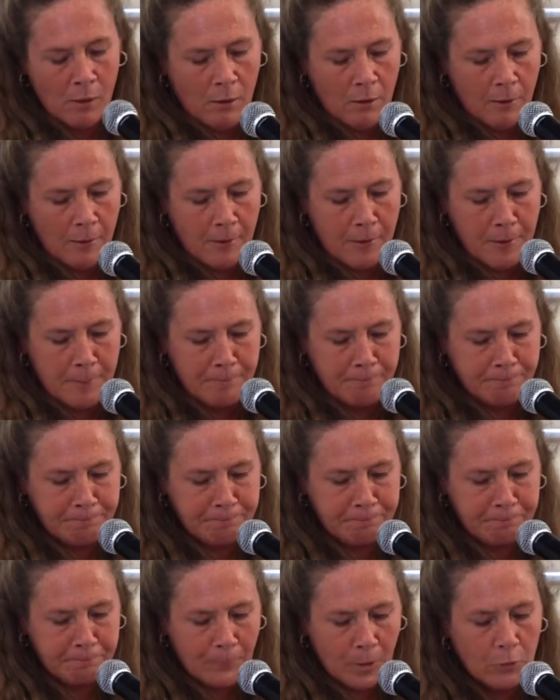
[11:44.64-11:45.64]

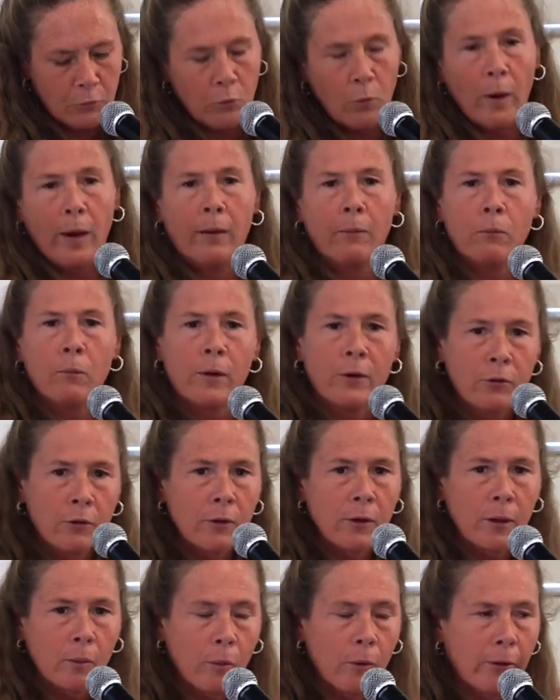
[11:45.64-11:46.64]
Um, so I
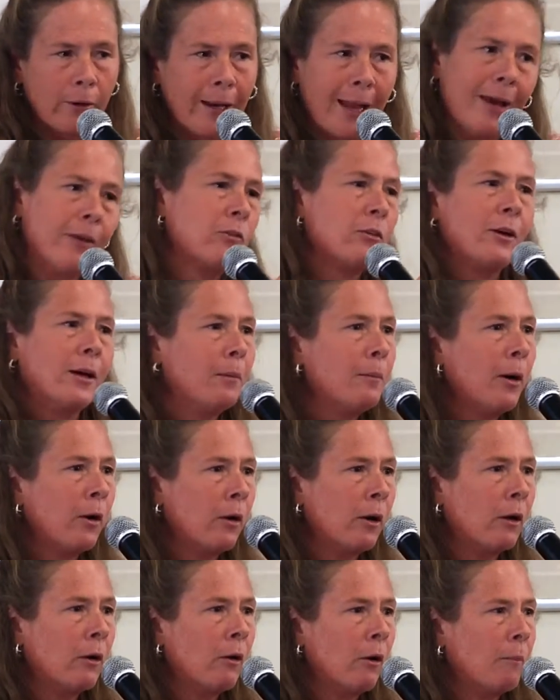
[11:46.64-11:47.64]
recently wrote an essay
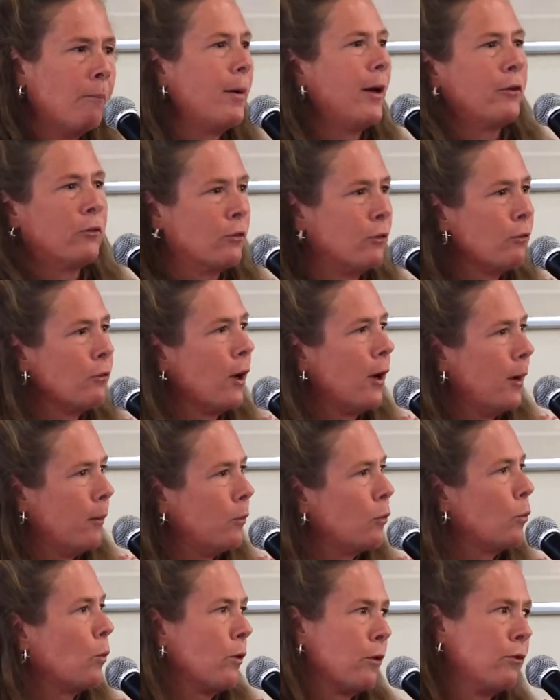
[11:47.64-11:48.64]
about it called Best of
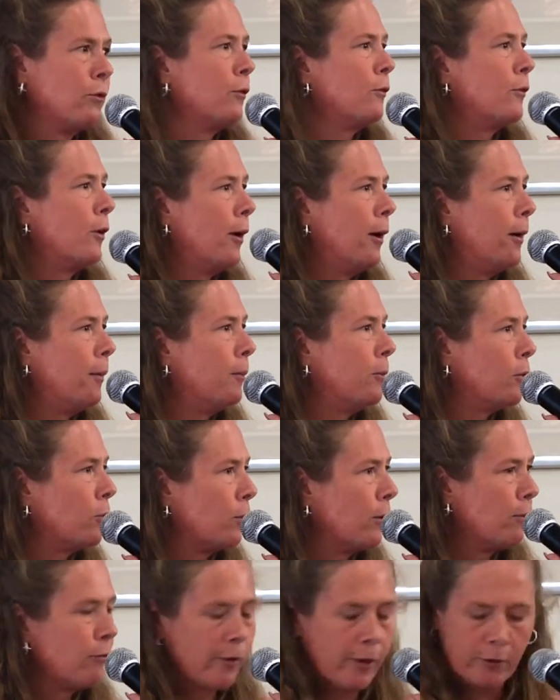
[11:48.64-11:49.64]
Times, Worst of Times,
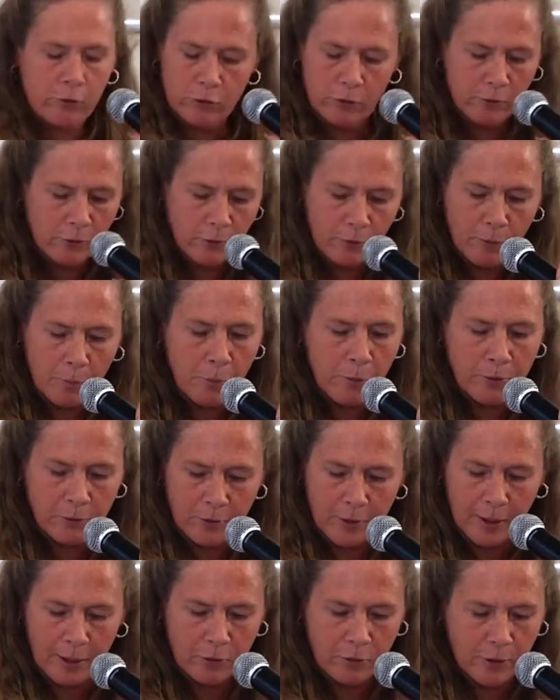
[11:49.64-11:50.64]
Reflections of a
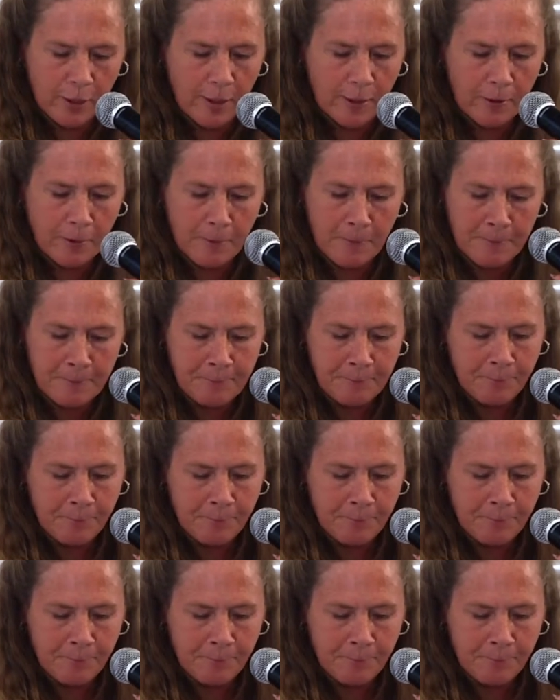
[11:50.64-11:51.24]
Prison Educator.